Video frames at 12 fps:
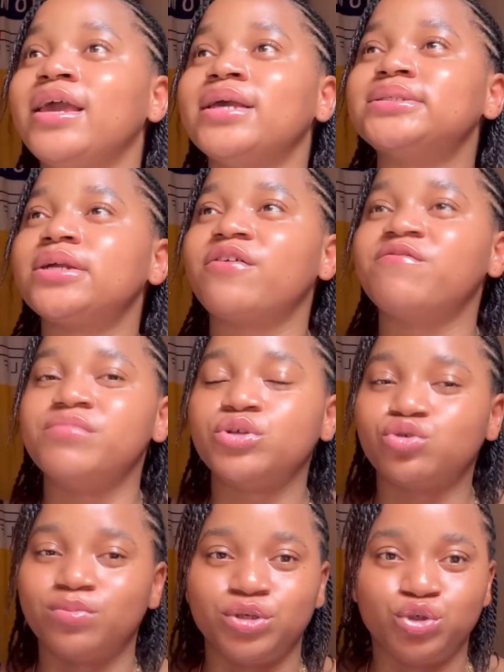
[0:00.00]
instead of
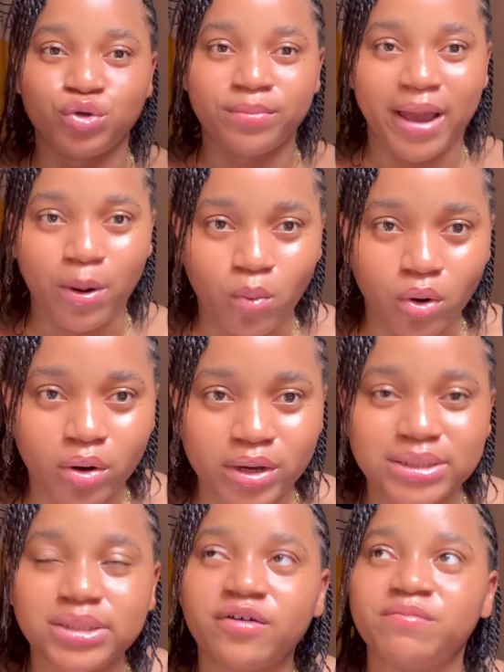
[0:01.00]
me to be doing my work,
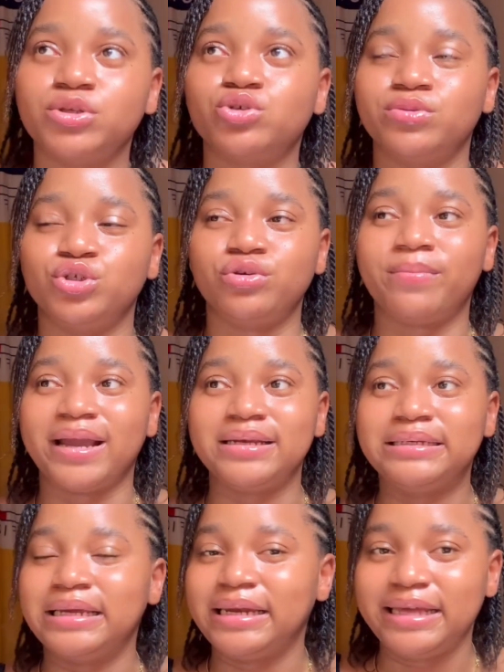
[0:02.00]
instead of me to be doing my
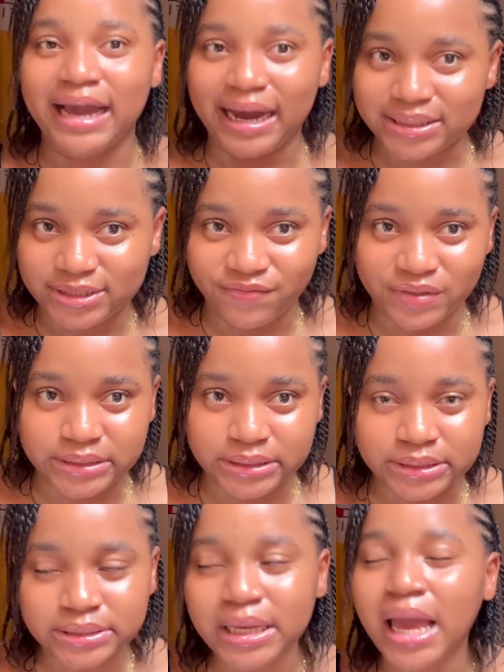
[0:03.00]
daily
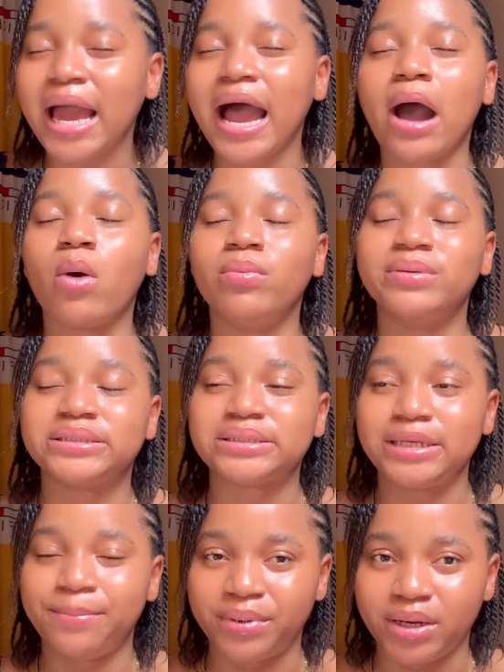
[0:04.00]
activities, I will be
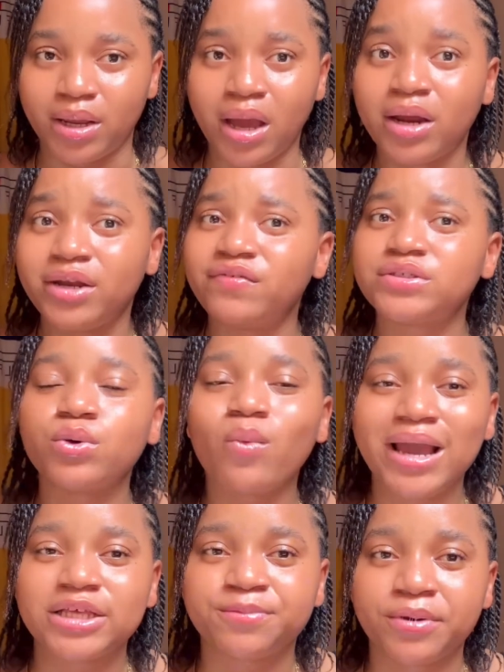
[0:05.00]
sleeping. The reason
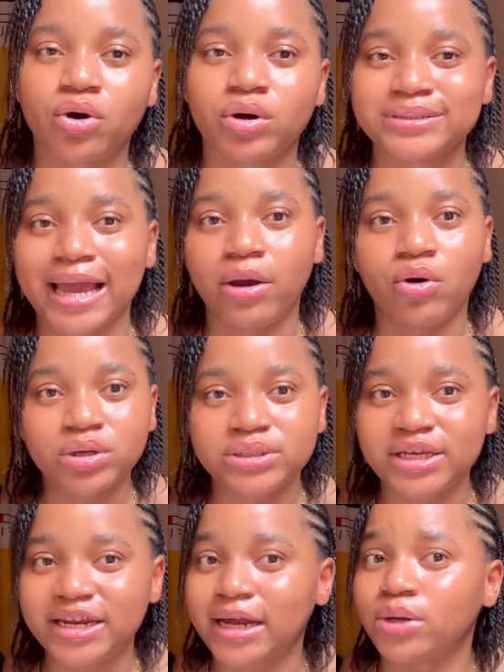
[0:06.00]
why is because I got
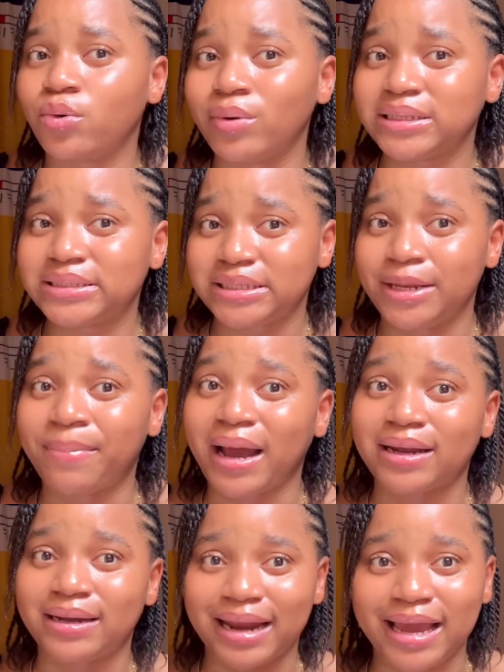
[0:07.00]
inadequate sleep
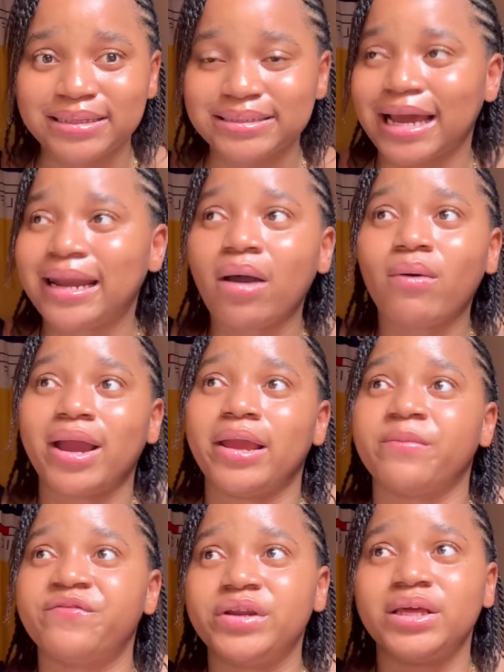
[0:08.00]
at night, and now I
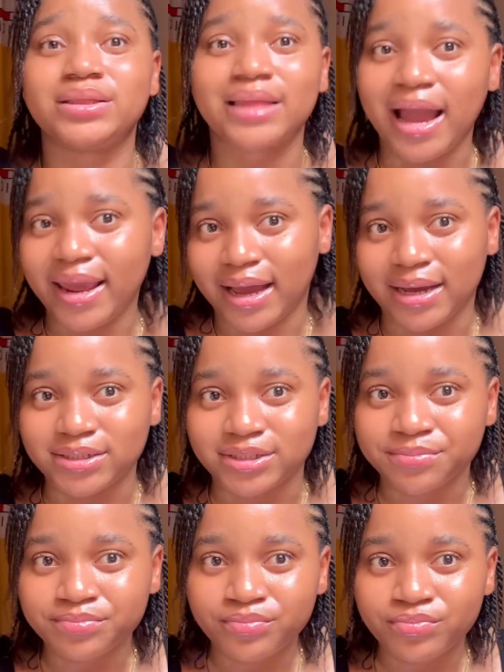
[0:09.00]
am feeling
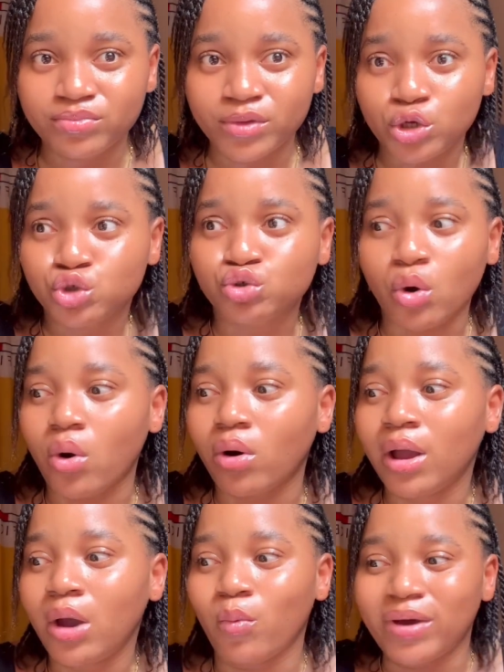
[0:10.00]
tired.
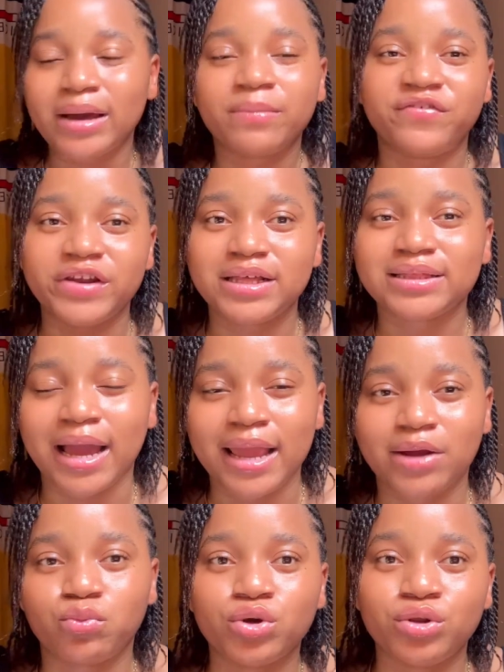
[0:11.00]
So when I'm feeling
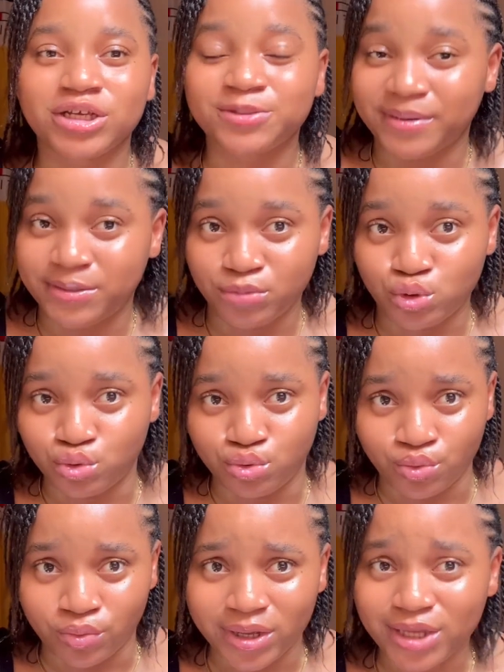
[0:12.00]
tired, what do you expect me to
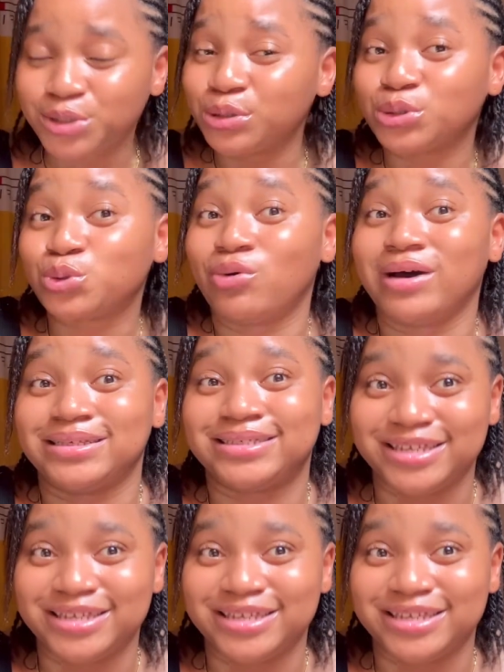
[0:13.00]
do? It's not to go and